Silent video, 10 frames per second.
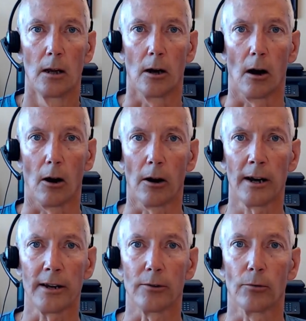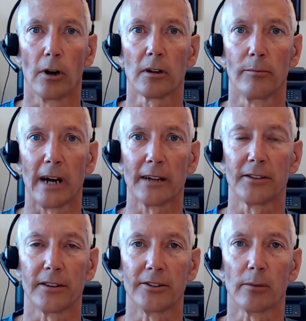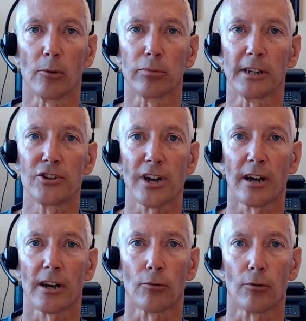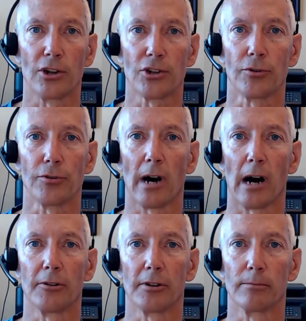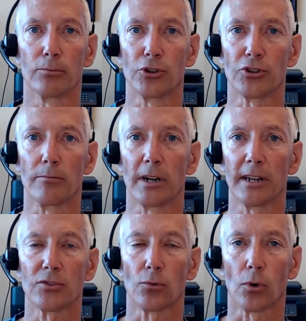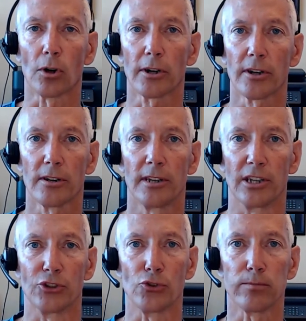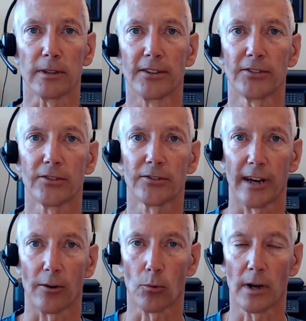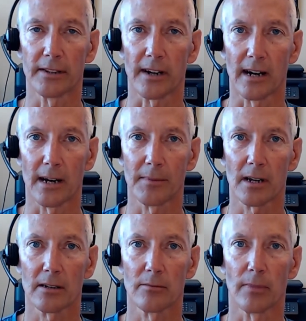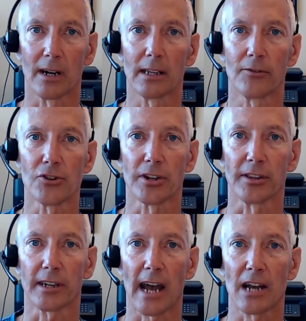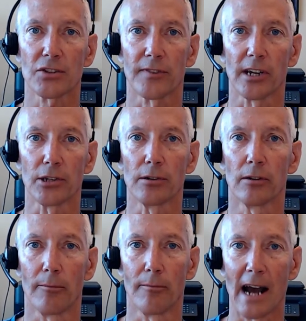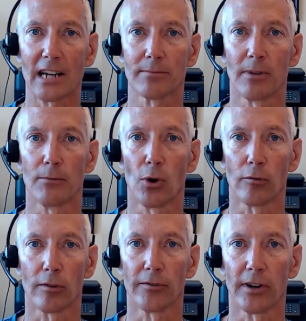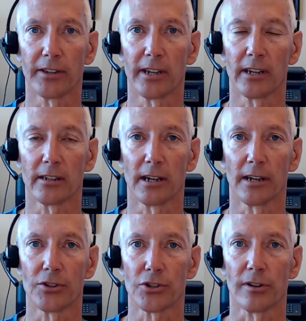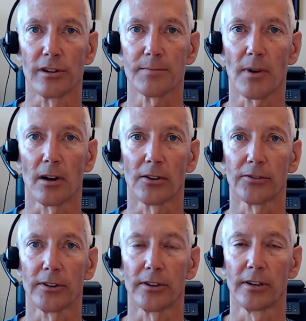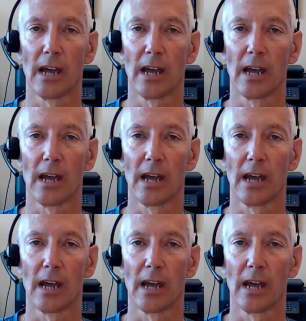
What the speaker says: All right, welcome back to the Double Play channel where I show you how you can put your money to work in two places at one time by leveraging the cash value of a maximum overfunded life insurance policy.